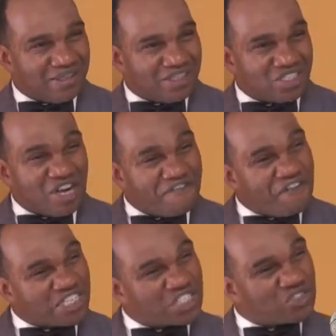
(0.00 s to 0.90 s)
So the
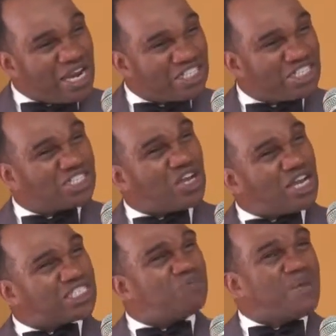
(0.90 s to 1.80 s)
frustration
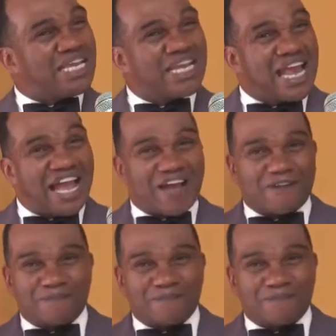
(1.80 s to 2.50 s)
starts speaking out.